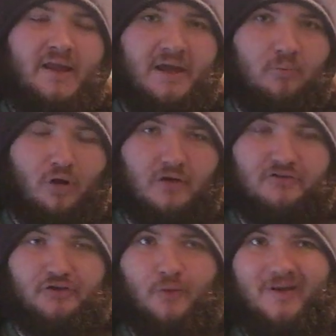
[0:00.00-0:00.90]
He had Braun
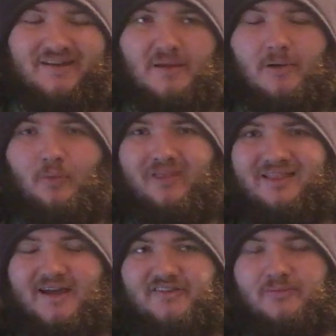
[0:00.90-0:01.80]
Strowman team up with
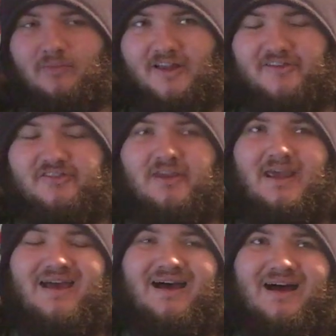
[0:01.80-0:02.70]
Alexa Bliss
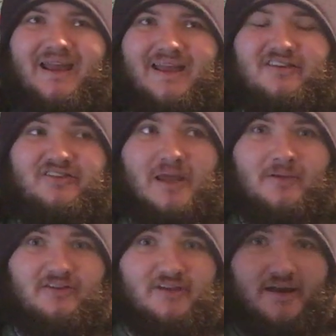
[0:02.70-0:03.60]
against
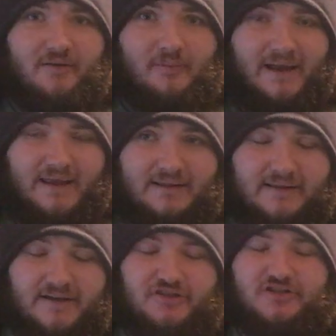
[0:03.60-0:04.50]
Sami Zayn and Becky
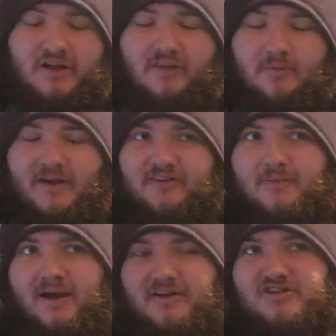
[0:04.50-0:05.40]
Lynch in the
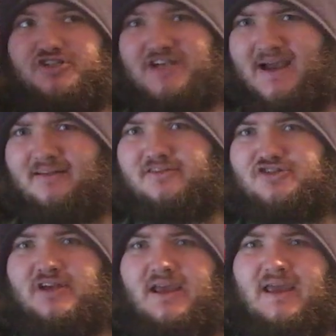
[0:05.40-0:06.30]
Mixed Match
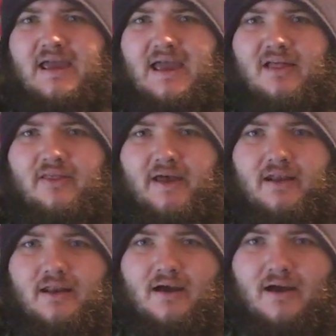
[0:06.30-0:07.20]
Challenge. And
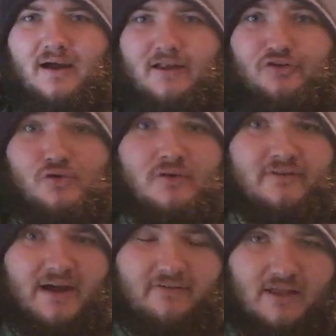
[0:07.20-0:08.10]
then
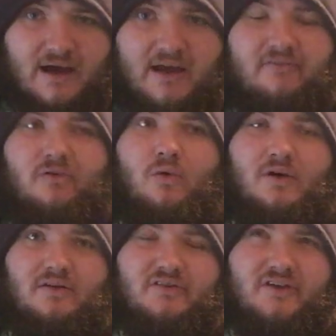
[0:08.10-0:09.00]
205 Live
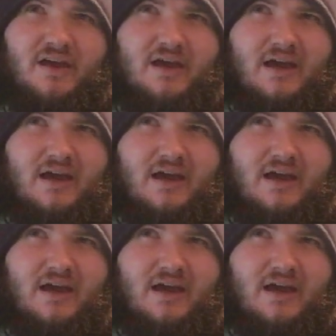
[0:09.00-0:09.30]
was